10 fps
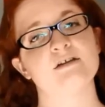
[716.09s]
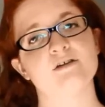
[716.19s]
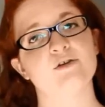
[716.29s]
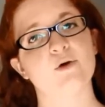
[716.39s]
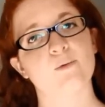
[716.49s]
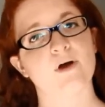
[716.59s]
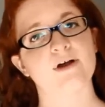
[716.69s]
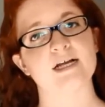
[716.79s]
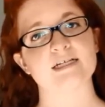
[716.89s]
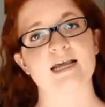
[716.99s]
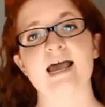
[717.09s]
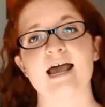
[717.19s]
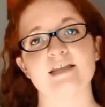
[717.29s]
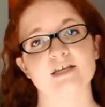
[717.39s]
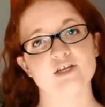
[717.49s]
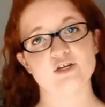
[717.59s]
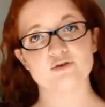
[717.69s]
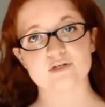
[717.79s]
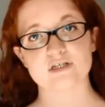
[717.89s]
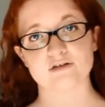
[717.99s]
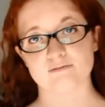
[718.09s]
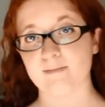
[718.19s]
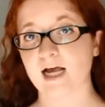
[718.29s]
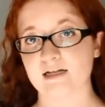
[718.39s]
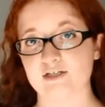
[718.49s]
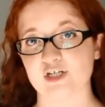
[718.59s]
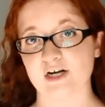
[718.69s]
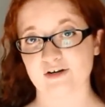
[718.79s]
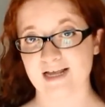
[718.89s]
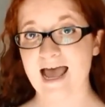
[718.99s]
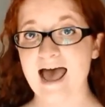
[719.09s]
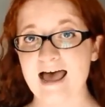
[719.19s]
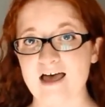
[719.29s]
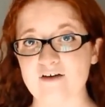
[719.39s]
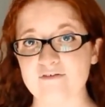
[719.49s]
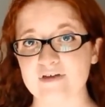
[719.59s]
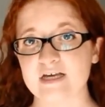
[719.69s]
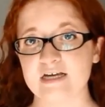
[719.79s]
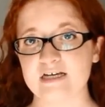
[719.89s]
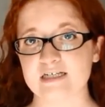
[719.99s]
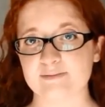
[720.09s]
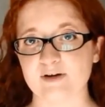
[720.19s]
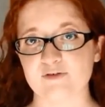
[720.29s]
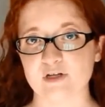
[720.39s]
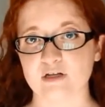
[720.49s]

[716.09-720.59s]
no worries, and then use the mileage I already have to pay for the